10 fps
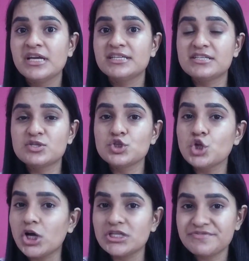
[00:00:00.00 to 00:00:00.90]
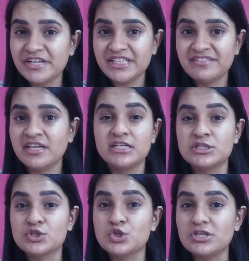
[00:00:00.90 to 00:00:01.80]
It is not very thick,
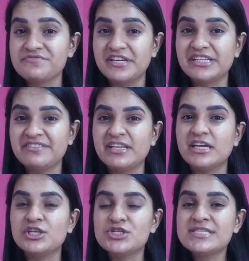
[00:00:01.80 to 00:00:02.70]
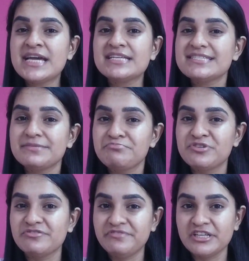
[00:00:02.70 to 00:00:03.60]
it is not very thin, it just has that
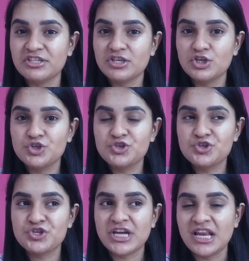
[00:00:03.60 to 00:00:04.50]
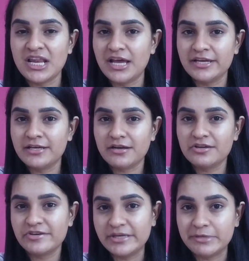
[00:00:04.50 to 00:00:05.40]
perfect gel-like
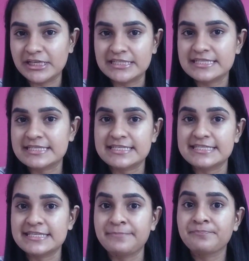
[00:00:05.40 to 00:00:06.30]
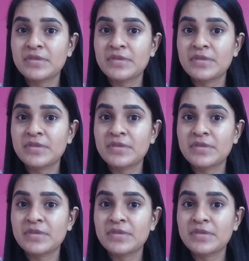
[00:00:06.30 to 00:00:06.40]
creamy consistency.